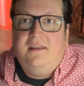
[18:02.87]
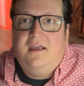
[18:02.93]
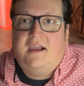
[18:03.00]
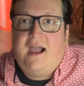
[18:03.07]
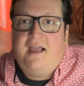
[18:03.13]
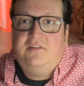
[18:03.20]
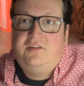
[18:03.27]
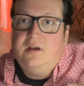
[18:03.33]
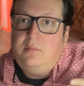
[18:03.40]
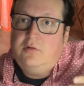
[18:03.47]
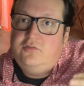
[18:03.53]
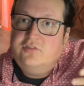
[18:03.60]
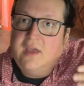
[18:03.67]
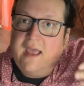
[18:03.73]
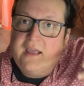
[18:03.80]
a guy's got a
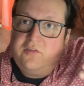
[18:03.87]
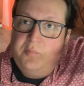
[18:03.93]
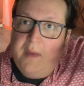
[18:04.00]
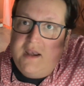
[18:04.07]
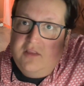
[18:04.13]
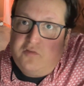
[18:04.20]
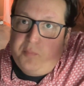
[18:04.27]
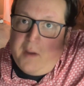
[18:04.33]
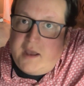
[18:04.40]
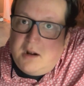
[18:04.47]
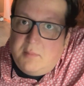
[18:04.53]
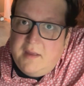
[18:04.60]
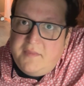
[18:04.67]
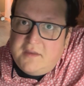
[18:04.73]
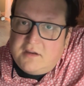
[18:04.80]
bunch of X-Men and
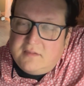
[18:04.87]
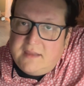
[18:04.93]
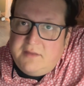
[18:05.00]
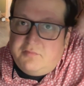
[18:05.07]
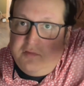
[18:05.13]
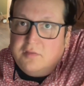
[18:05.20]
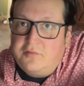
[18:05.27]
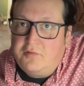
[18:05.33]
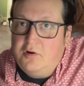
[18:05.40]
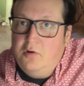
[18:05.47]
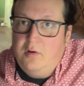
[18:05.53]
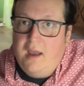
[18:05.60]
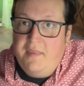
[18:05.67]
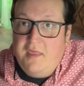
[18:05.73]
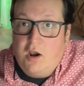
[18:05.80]
Spider-Man that you're leafing through,
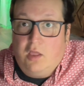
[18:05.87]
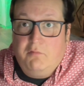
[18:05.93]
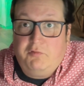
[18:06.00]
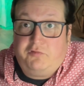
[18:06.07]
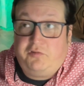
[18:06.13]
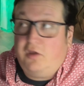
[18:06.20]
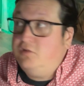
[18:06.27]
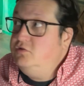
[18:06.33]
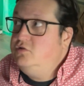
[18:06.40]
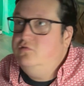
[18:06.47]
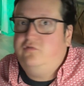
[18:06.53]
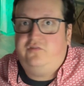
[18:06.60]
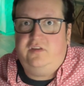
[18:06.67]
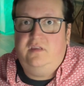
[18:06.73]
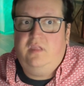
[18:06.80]
and then all of a sudden you
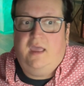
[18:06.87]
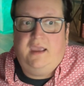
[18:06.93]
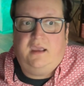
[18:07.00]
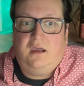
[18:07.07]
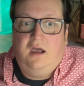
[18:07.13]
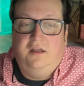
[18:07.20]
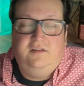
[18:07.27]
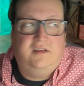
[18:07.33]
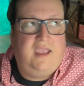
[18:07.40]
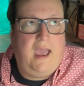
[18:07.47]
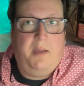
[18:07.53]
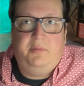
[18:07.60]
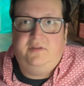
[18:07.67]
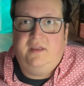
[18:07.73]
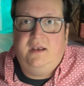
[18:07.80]
see like a
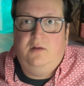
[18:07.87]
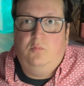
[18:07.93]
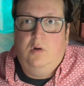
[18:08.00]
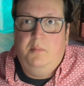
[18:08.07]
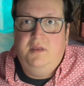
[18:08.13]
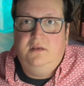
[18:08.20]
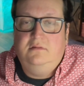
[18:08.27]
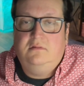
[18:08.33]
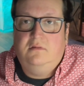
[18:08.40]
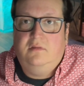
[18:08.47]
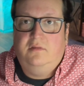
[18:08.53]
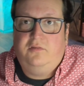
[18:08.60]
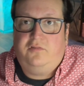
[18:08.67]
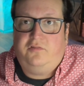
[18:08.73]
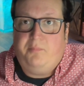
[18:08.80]
decapitated woman
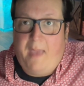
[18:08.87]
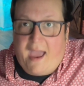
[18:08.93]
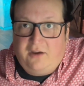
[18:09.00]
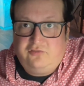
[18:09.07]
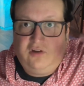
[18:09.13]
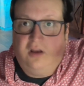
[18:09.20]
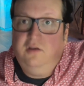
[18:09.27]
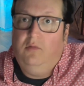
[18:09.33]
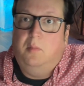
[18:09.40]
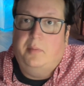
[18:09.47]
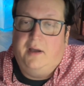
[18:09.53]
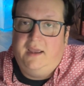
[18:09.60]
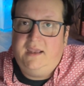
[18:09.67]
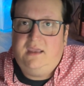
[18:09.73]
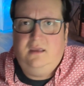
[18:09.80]
smashed onto a
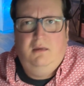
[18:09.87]
bike.